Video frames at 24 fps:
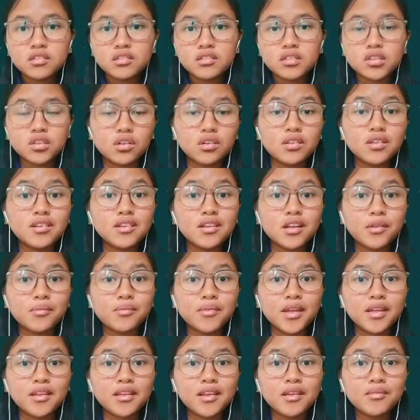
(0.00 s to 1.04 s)
so the
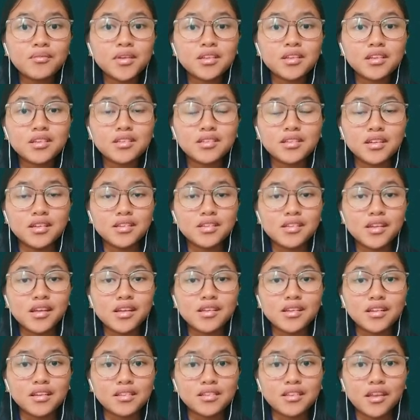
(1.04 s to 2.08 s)
remaining matrices
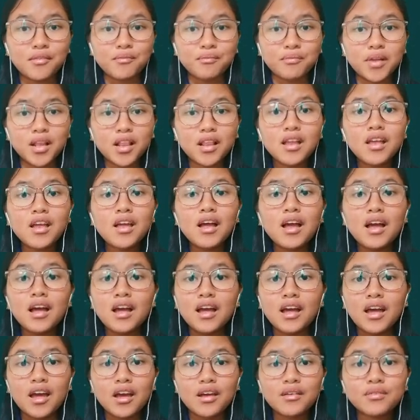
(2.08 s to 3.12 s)
in the example
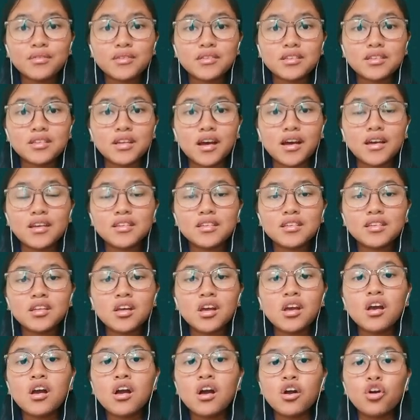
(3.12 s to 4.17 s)
have size
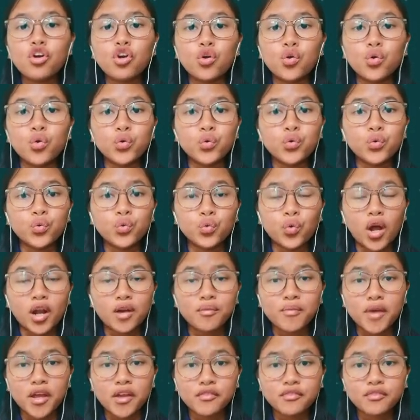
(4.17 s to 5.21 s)

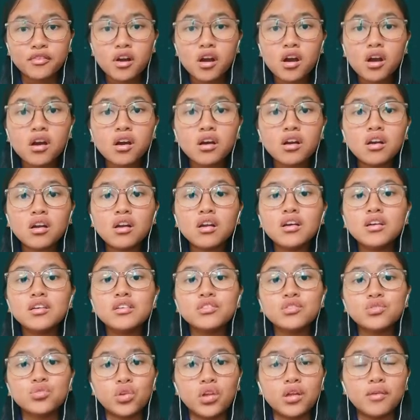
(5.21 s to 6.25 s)
1 by 4,
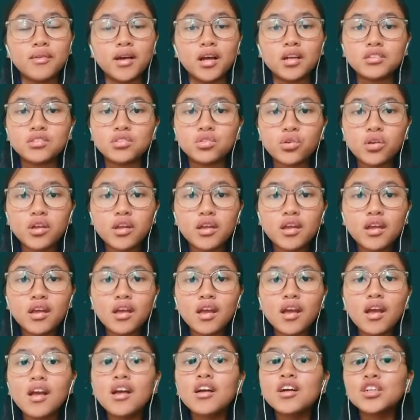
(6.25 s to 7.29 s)
3 by 3,
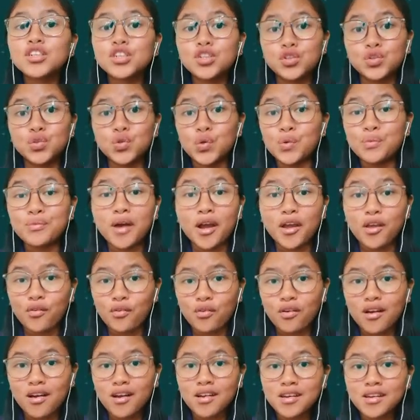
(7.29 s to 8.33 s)
2 by
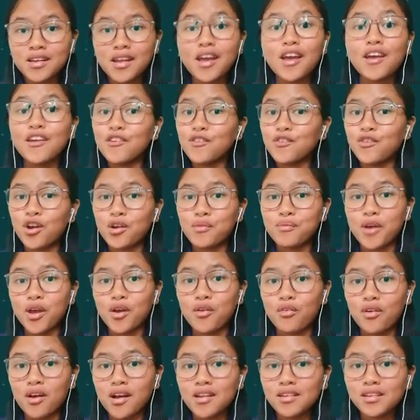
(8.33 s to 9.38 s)
1, and 1 by
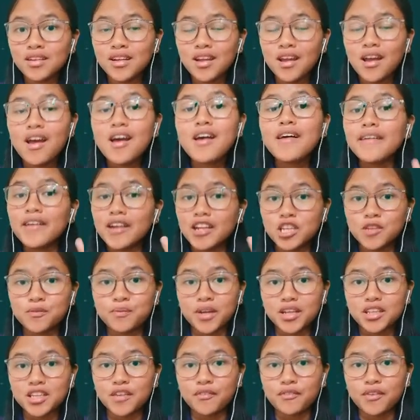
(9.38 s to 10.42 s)
1
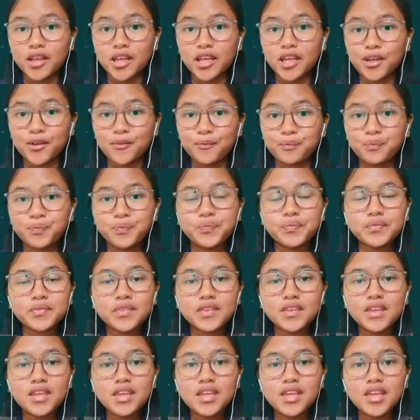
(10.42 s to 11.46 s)
respectively.
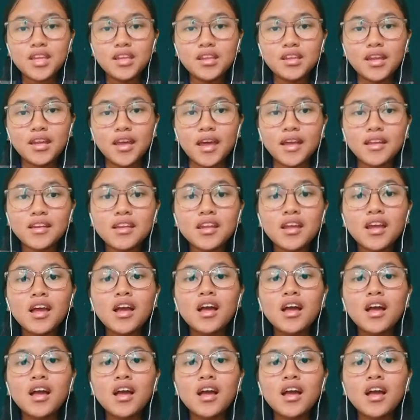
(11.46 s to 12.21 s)
And